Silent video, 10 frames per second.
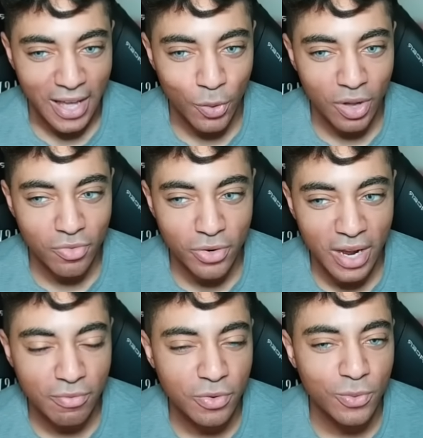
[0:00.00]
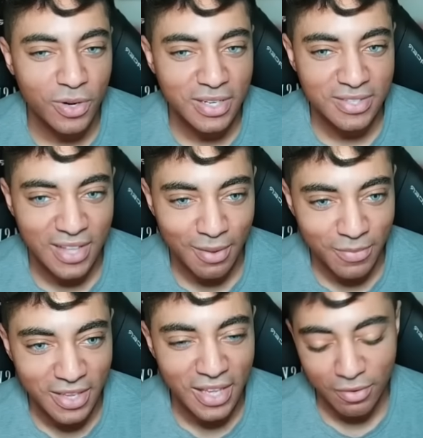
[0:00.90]
However, everyone is not
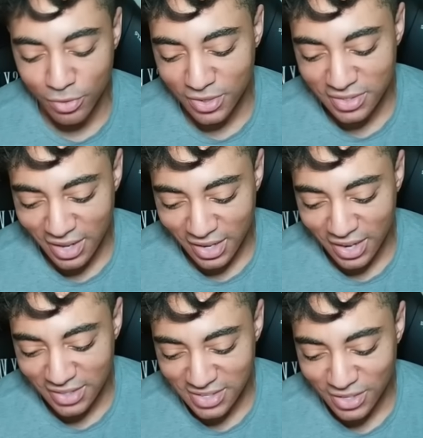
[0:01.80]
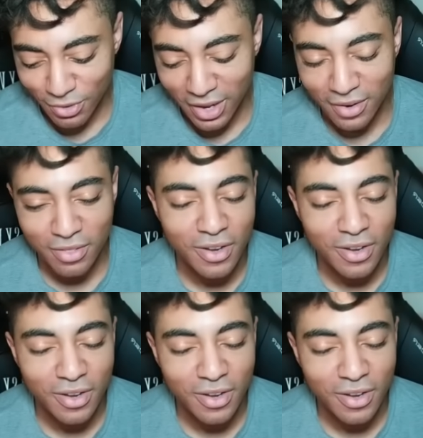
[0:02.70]
me. Everyone's not a content creator.